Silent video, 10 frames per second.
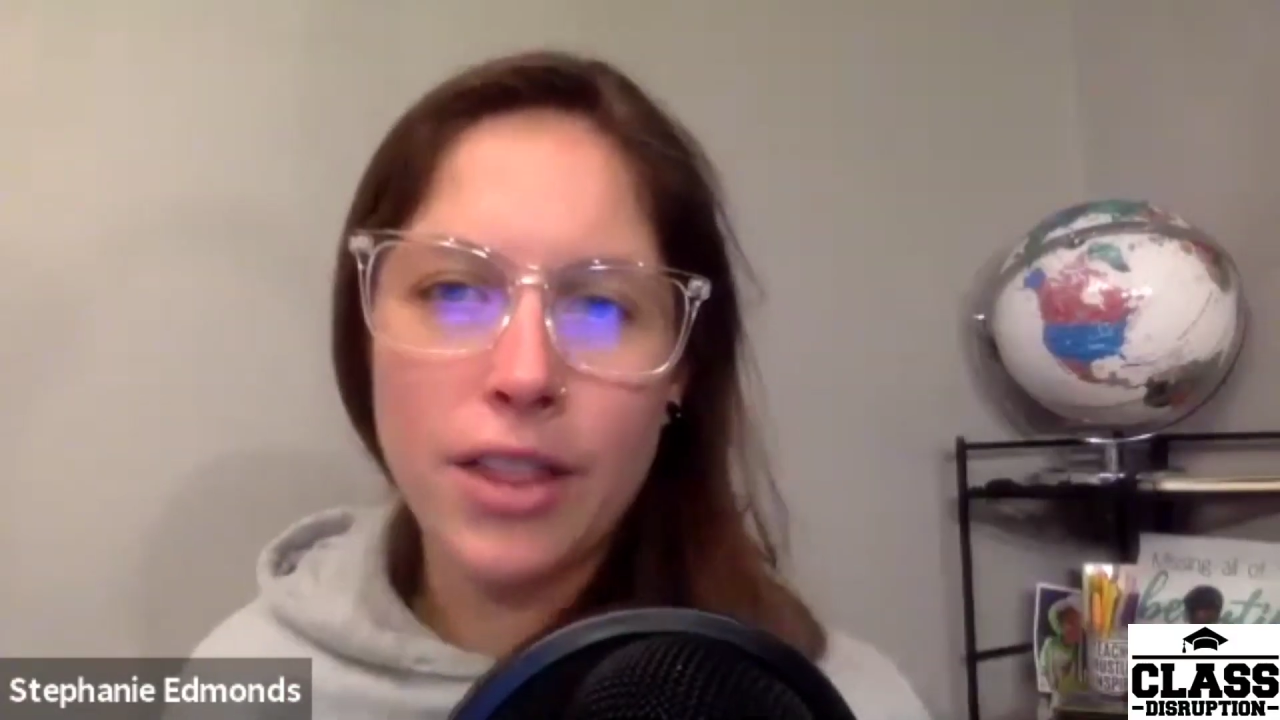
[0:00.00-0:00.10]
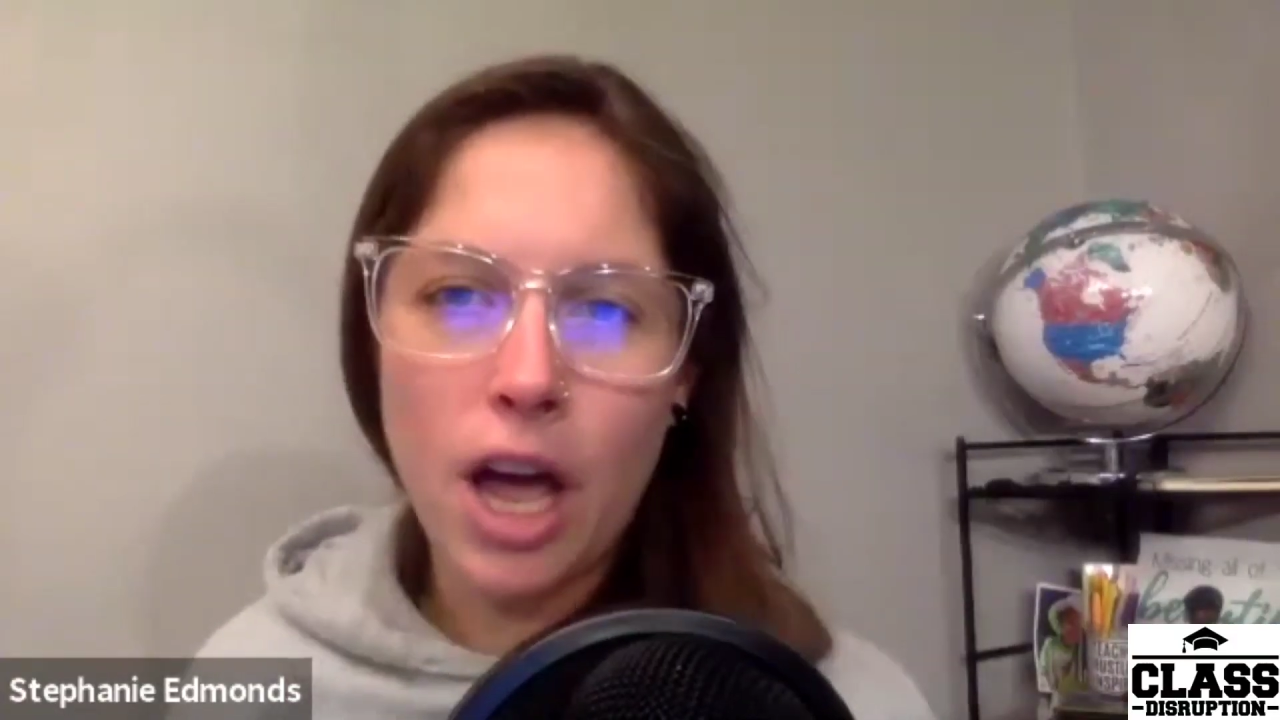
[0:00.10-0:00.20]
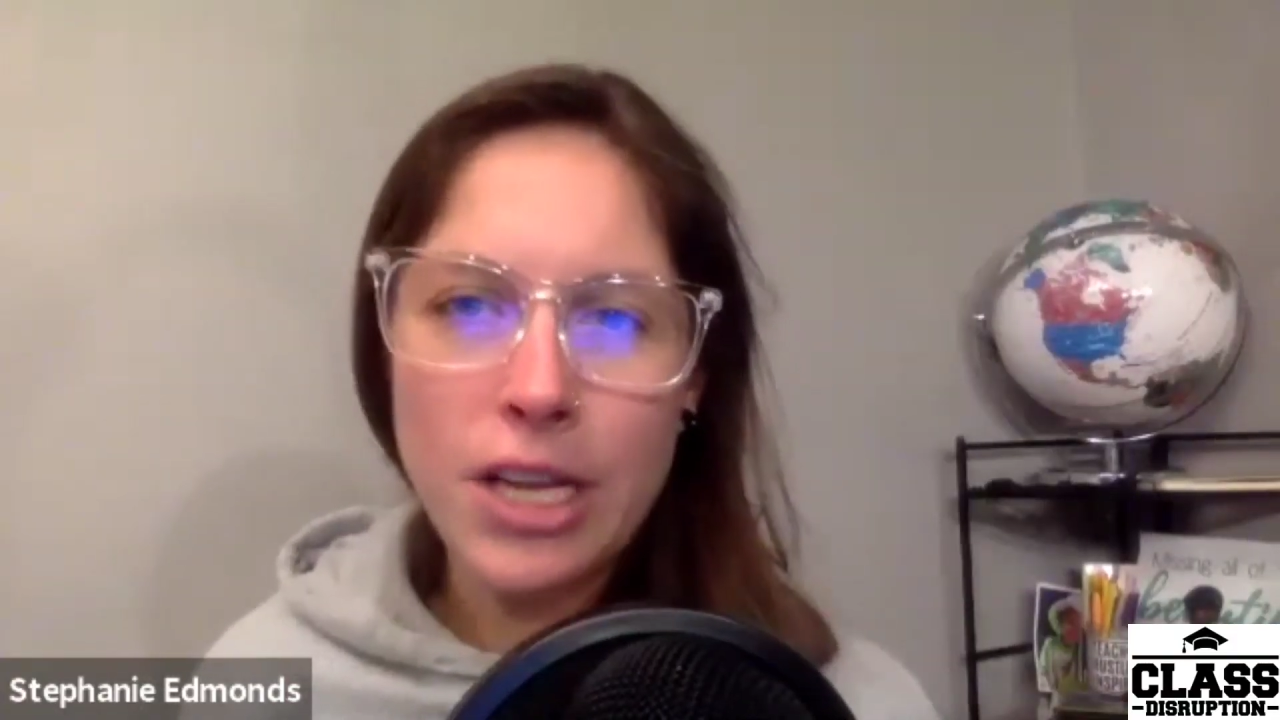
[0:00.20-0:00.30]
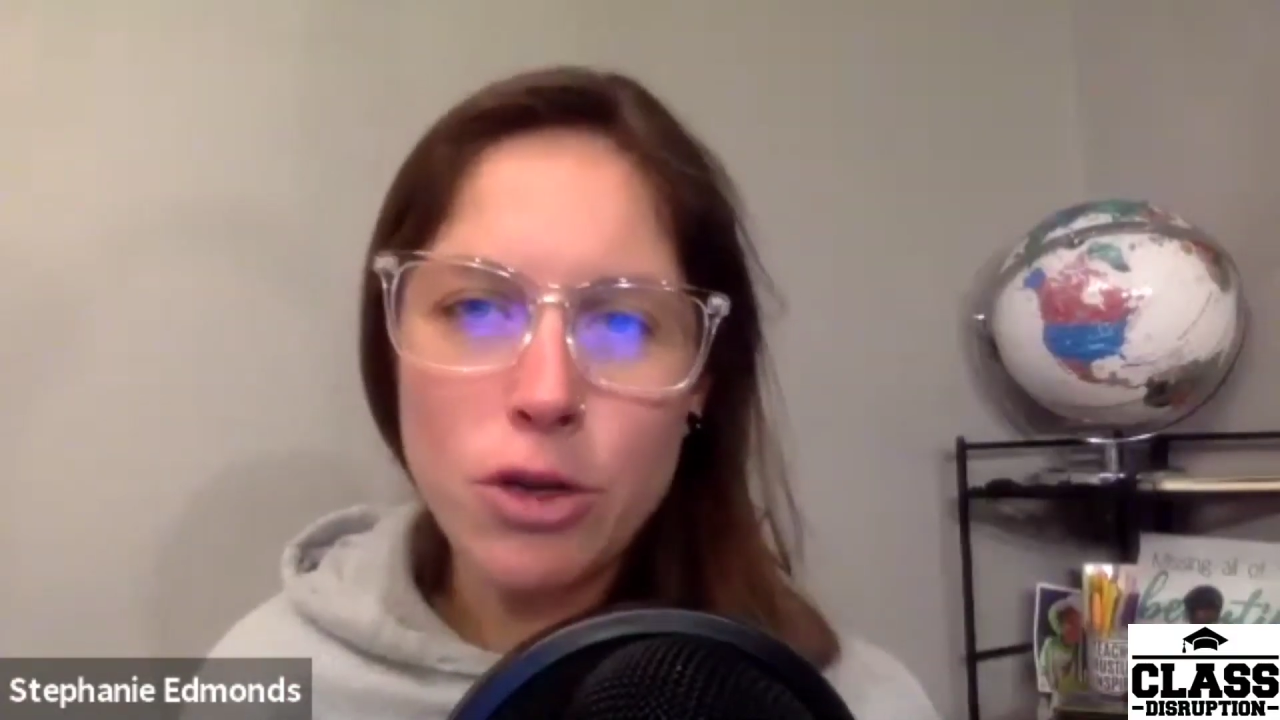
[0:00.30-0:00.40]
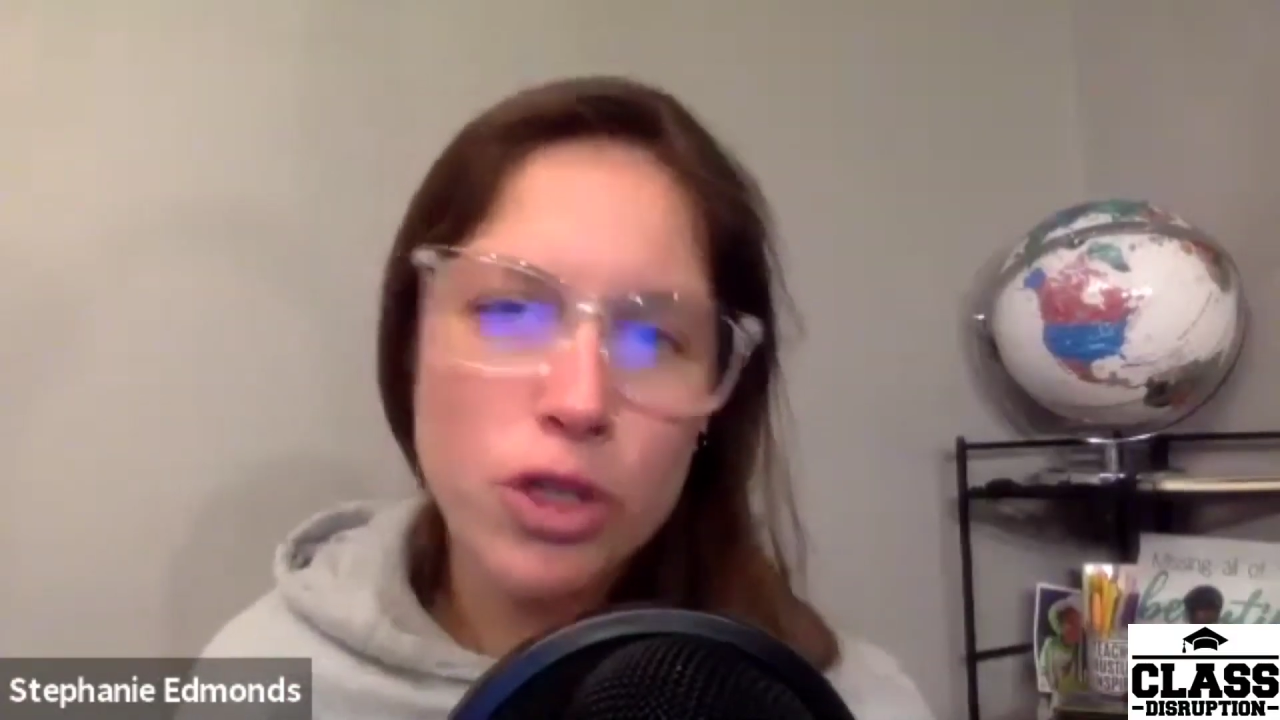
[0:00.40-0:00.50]

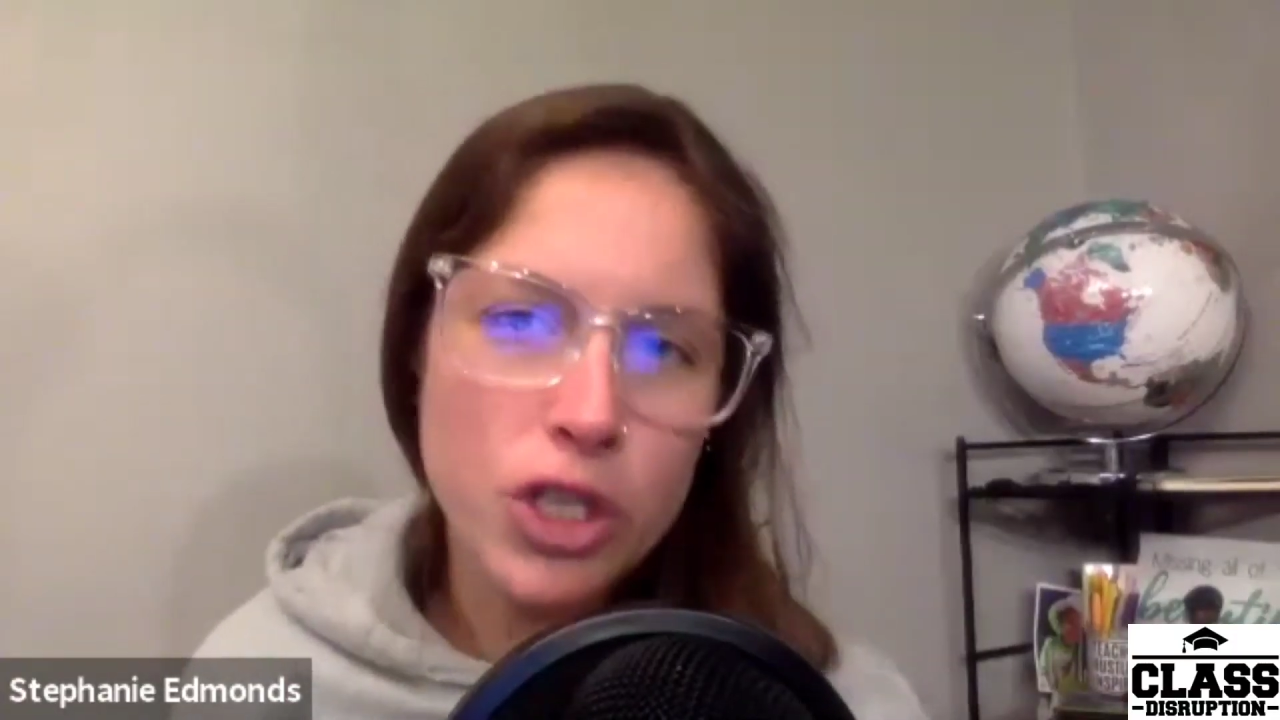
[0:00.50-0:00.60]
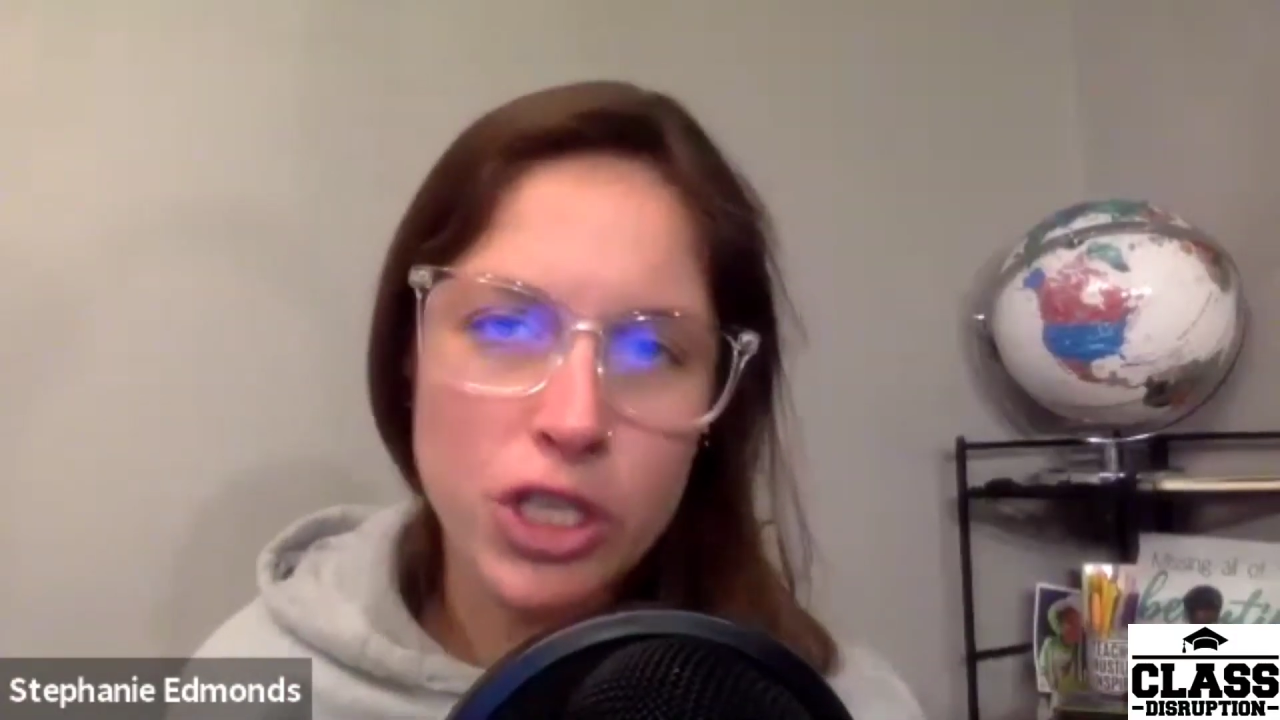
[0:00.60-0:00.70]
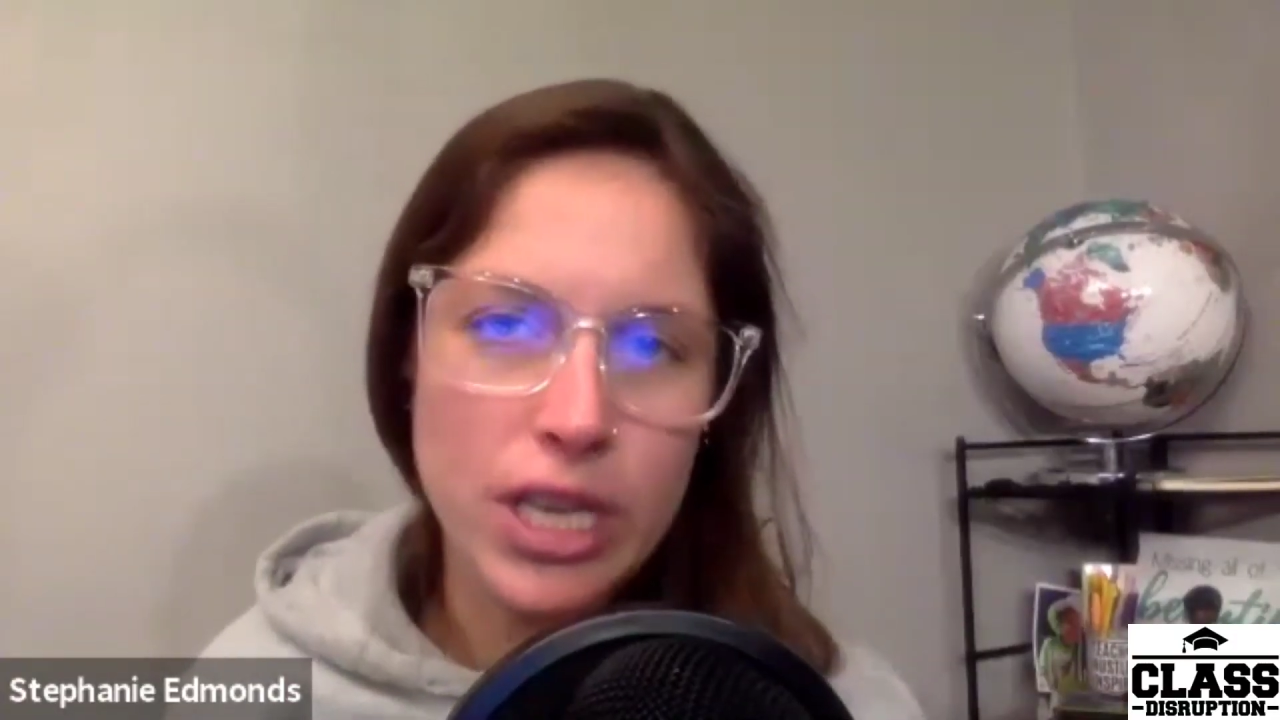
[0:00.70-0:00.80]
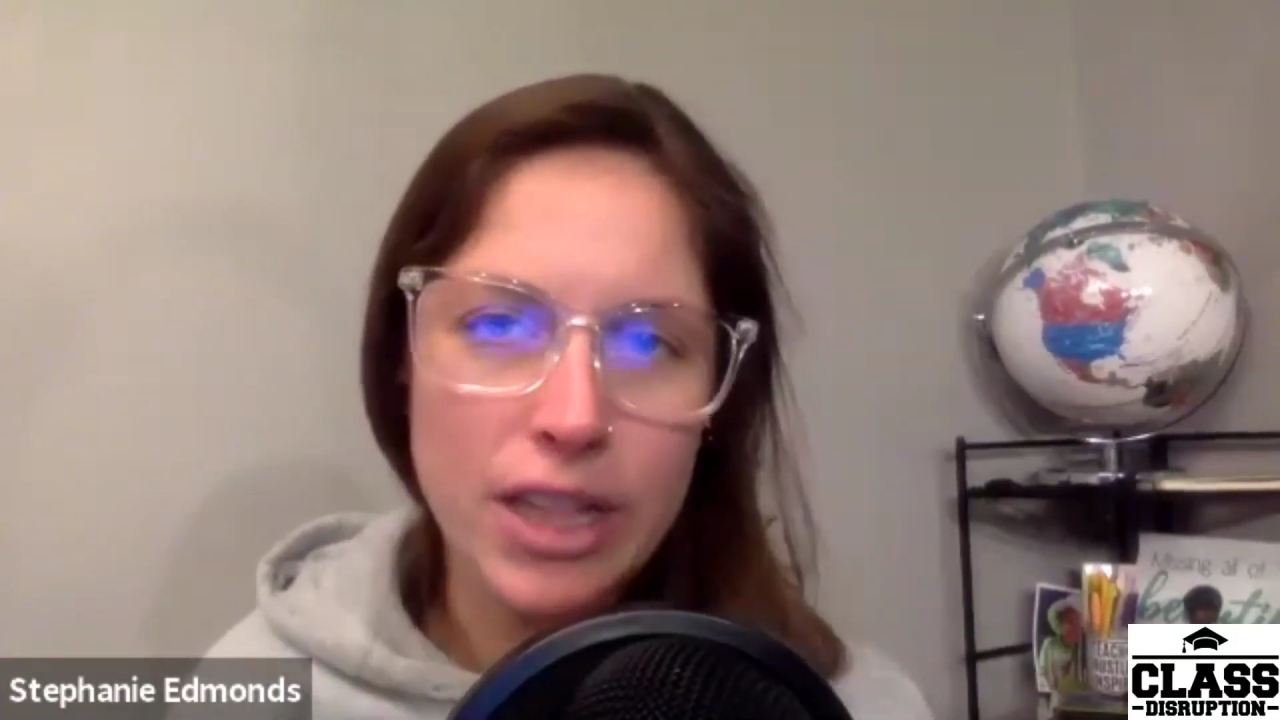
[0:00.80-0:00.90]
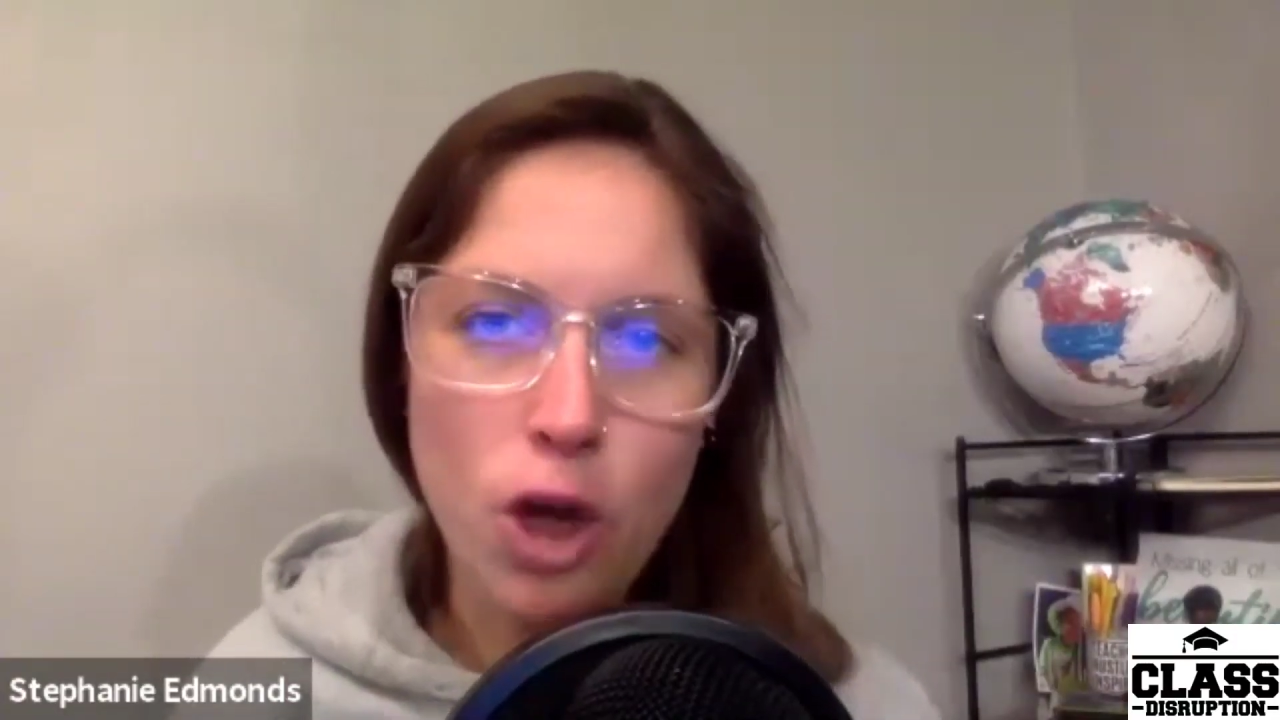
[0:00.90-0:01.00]
I use just the